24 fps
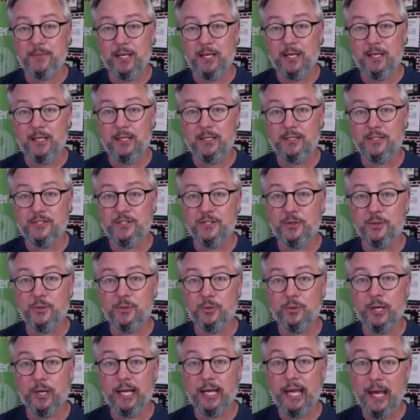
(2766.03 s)
Uh,
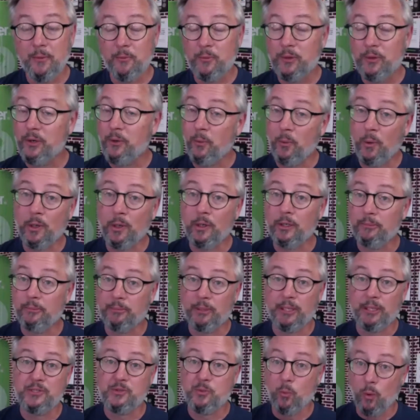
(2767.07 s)
so again, we don't want to
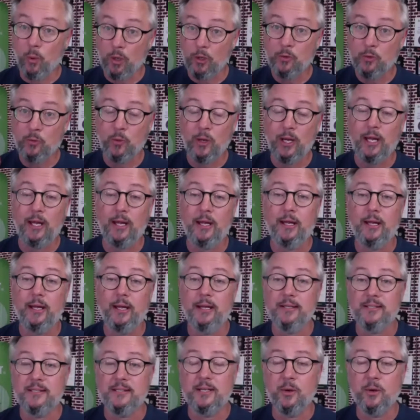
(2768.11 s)
embrace one way
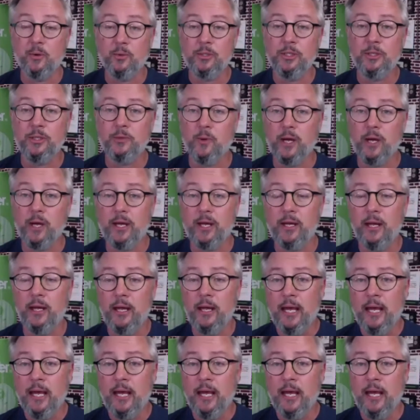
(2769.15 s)
as the only way.